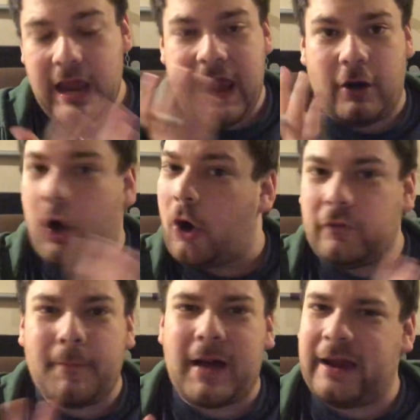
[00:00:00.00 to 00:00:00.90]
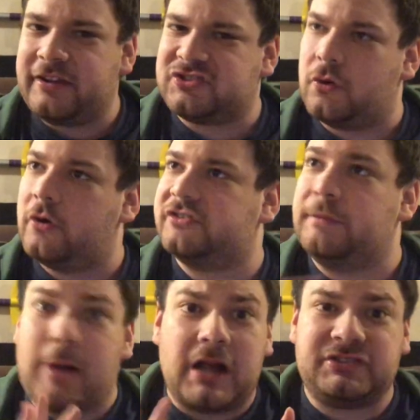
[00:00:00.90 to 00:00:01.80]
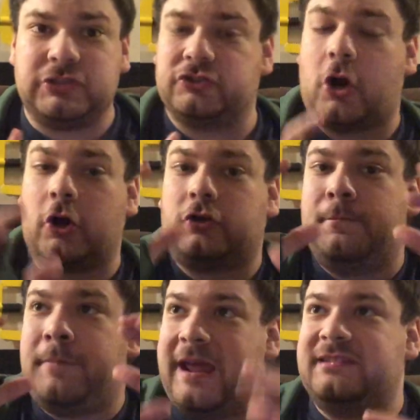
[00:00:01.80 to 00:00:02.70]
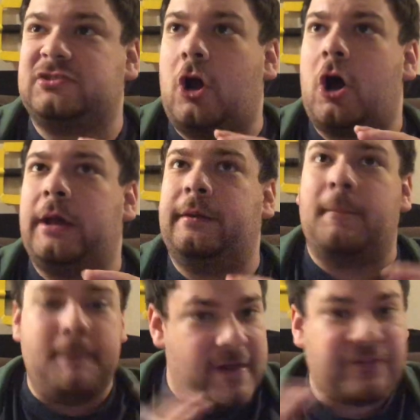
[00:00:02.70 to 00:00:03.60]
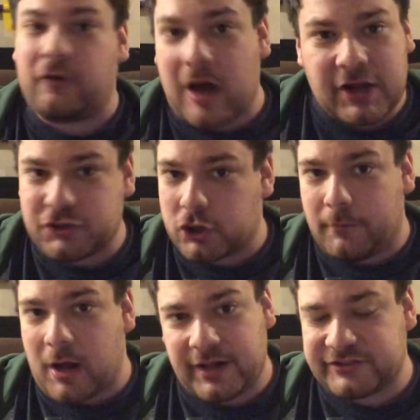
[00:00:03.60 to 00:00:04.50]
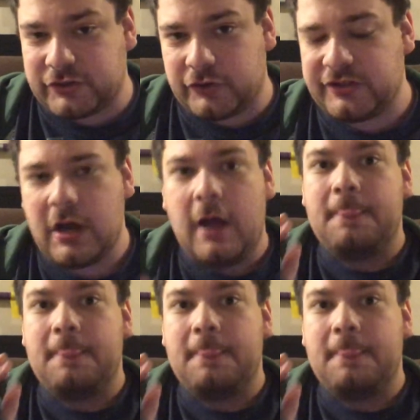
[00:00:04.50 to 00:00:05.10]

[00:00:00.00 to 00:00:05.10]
and all the Minosaurs, the monsters, are based on mythological monsters,